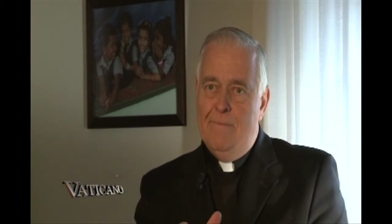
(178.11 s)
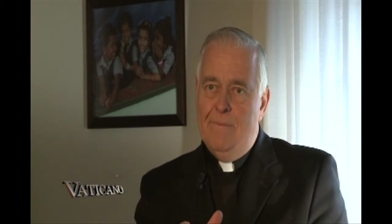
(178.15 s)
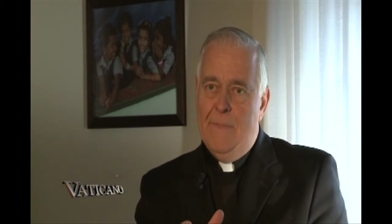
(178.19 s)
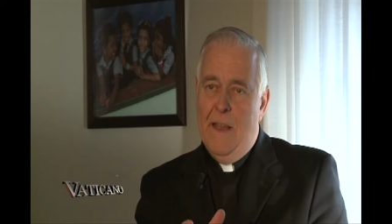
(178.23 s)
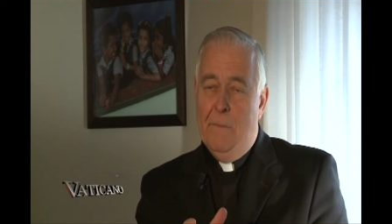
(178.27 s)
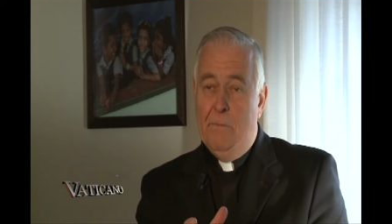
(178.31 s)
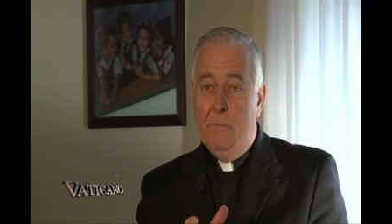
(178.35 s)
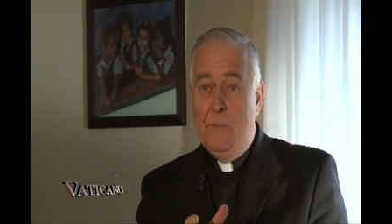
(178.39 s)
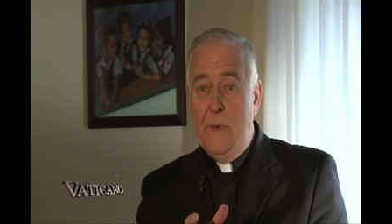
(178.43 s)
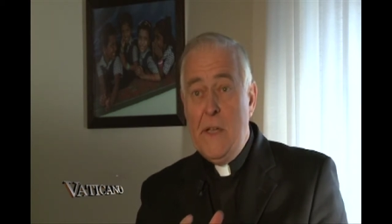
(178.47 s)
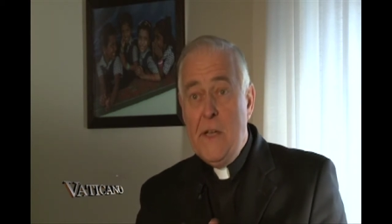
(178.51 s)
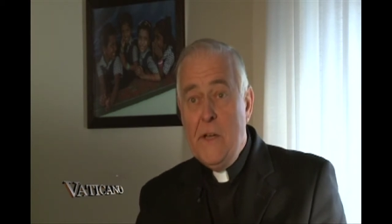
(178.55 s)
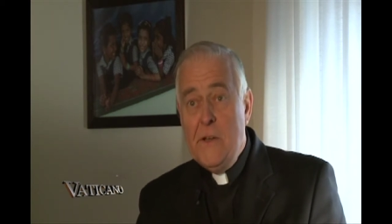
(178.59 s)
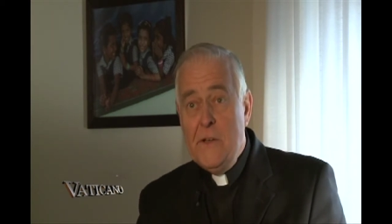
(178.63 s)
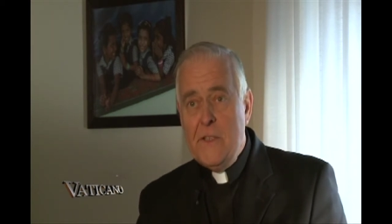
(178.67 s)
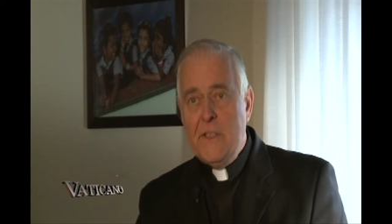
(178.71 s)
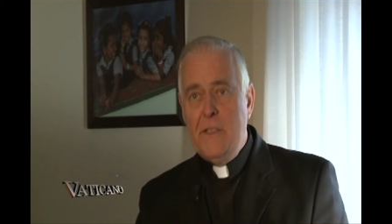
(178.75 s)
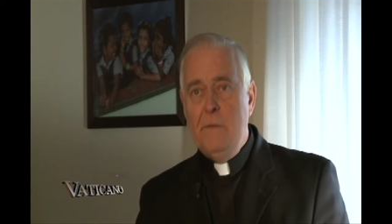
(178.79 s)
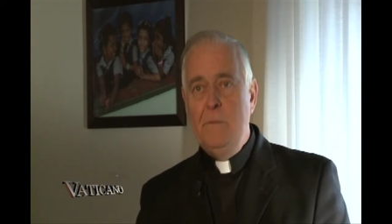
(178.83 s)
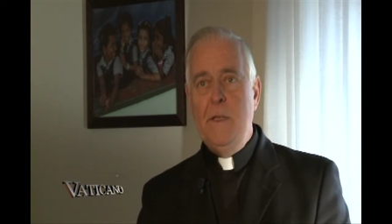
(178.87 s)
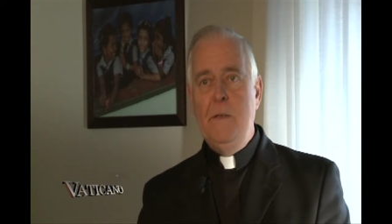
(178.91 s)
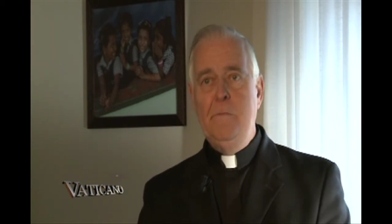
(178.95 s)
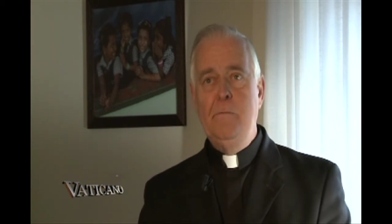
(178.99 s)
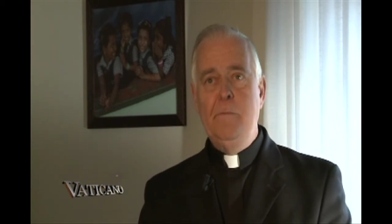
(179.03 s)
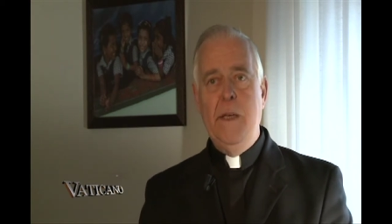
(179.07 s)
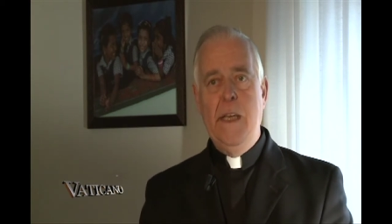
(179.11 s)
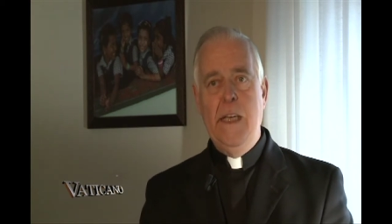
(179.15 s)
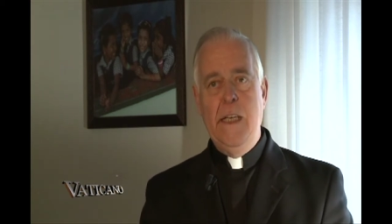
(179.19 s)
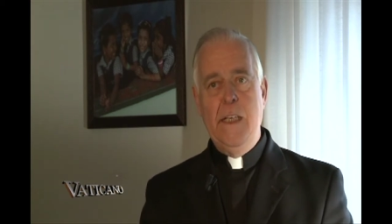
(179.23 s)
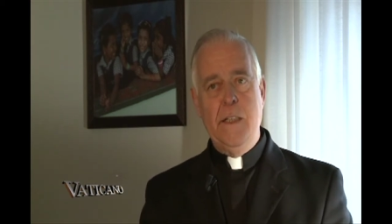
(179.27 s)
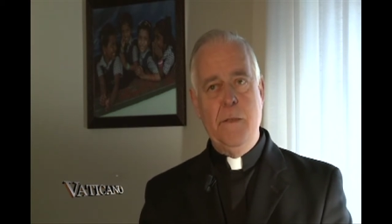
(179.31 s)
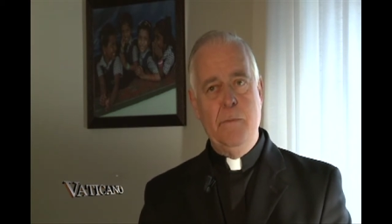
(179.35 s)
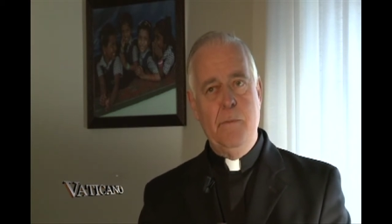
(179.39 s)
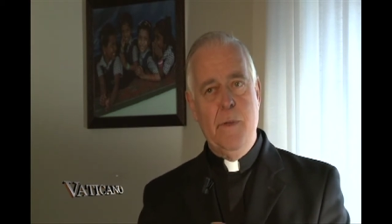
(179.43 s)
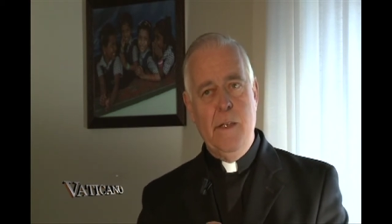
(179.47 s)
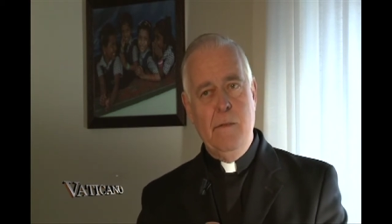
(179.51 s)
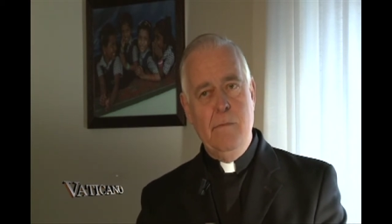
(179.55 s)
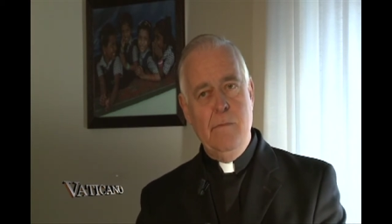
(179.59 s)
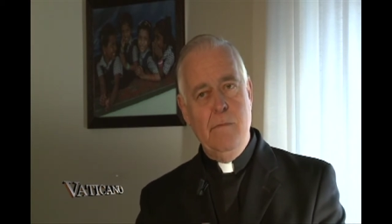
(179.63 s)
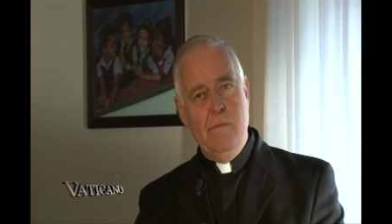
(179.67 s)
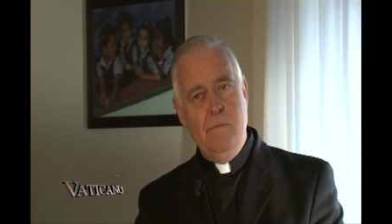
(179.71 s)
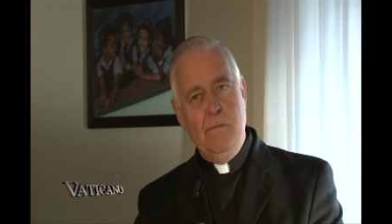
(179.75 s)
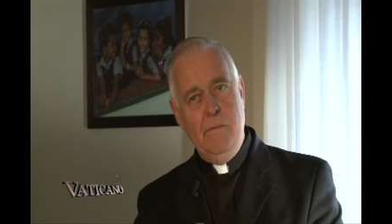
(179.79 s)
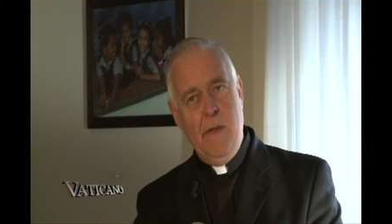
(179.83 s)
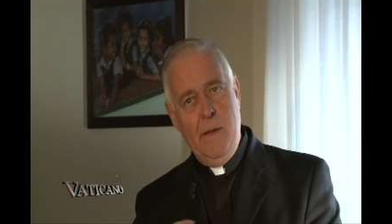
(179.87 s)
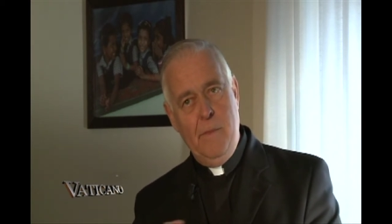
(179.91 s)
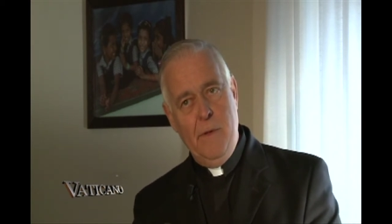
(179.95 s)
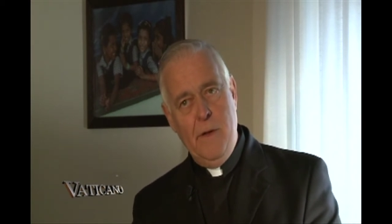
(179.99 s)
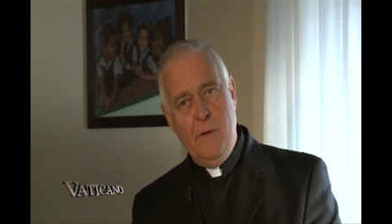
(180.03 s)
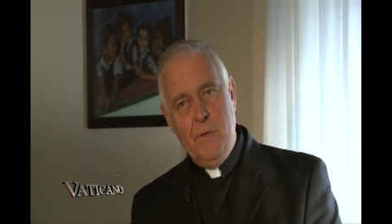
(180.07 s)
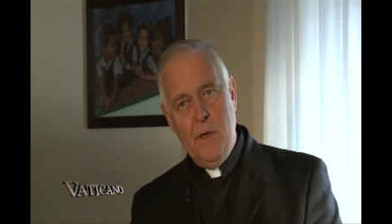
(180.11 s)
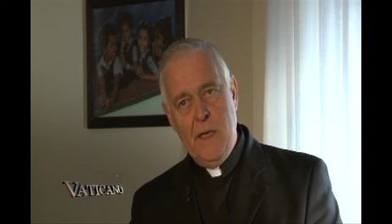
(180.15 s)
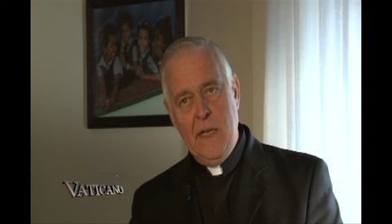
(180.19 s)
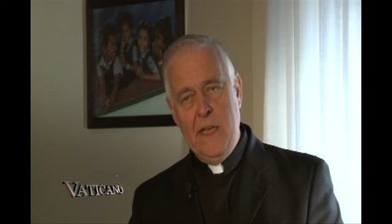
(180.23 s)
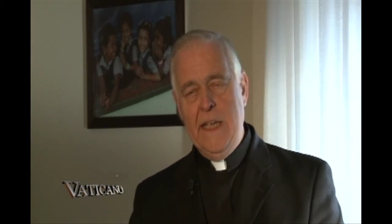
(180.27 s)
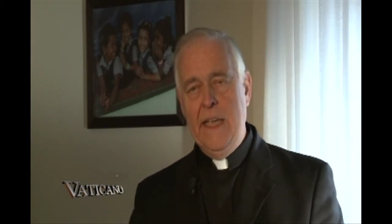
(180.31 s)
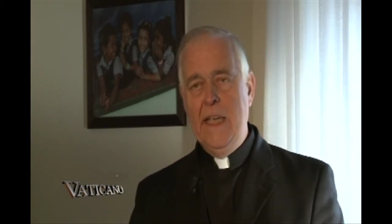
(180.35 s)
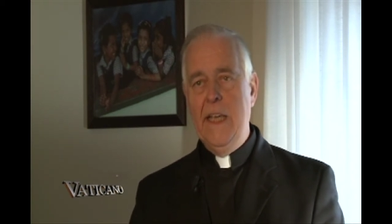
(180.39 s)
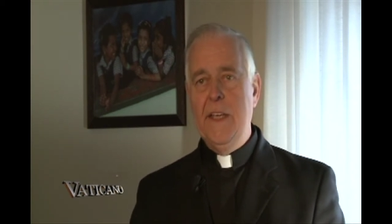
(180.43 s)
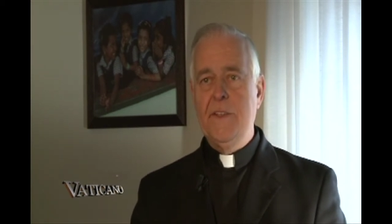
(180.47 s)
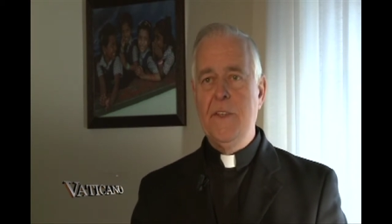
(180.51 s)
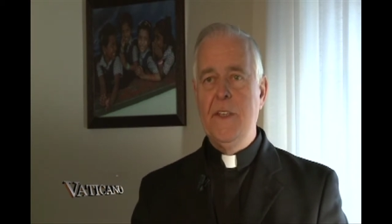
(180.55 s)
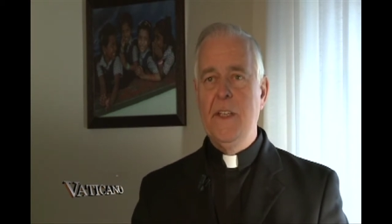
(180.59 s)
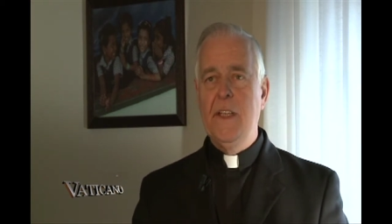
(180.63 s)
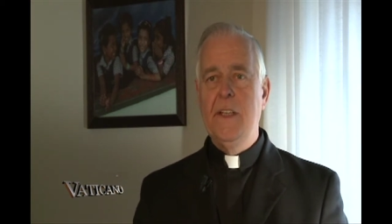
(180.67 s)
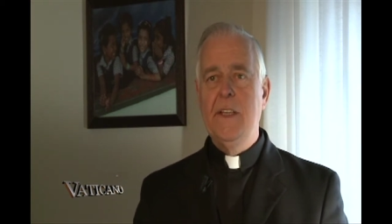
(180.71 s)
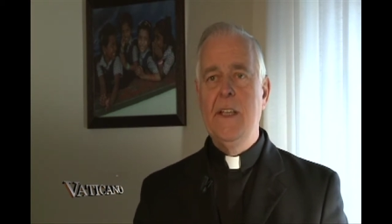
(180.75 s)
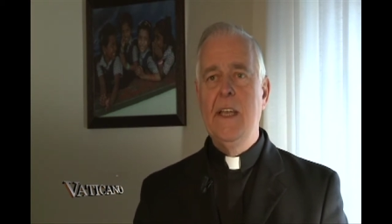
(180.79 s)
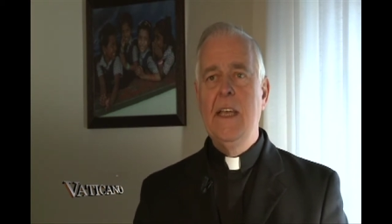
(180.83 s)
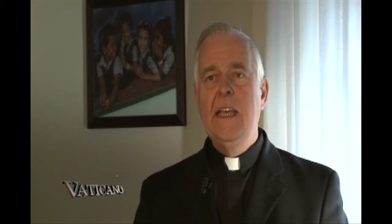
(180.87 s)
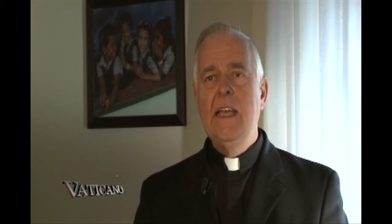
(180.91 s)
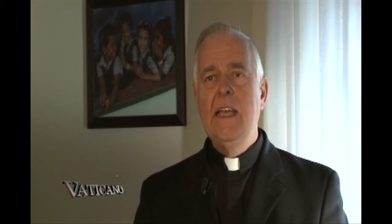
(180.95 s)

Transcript: appears to be peace, but maybe really isn't.